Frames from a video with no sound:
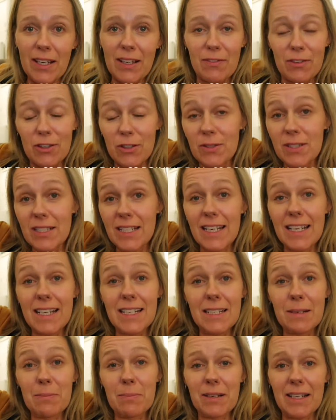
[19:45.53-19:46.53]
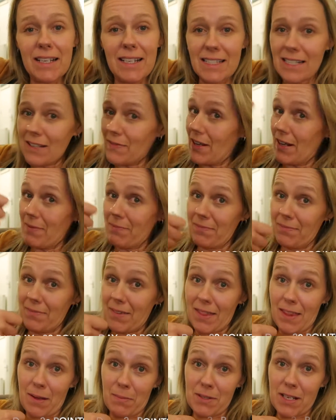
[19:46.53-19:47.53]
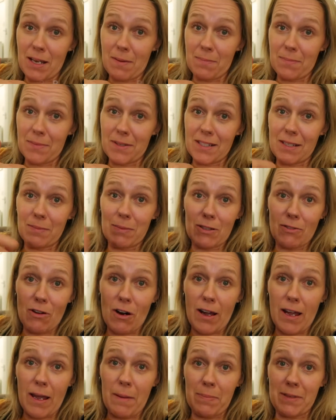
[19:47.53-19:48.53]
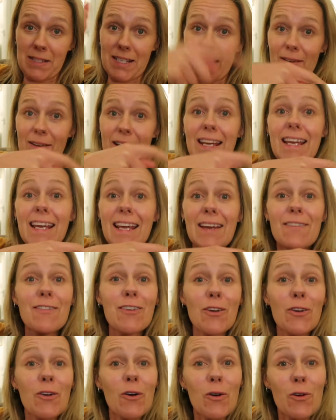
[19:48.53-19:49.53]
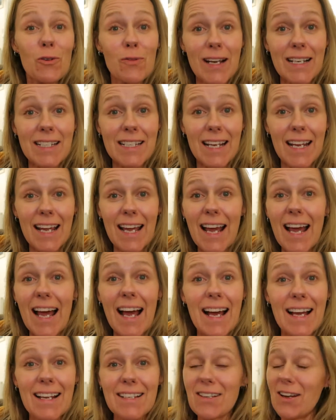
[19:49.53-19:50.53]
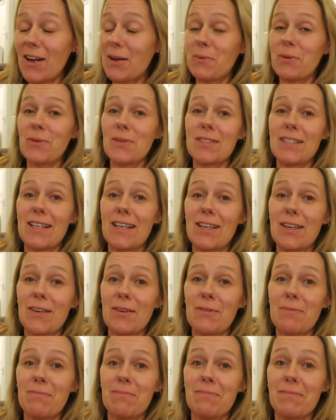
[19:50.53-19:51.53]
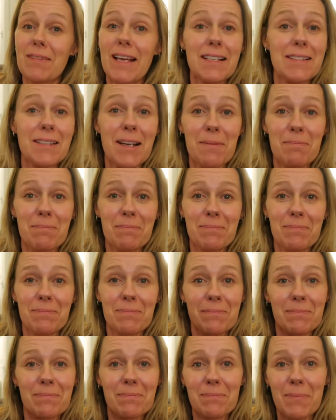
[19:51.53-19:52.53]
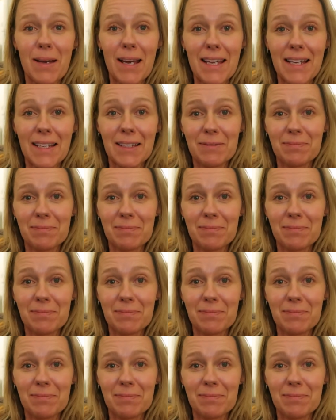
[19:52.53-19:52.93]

If you did, please give it a thumbs up, subscribe down here if you're not already, and I will see you next time. Bye.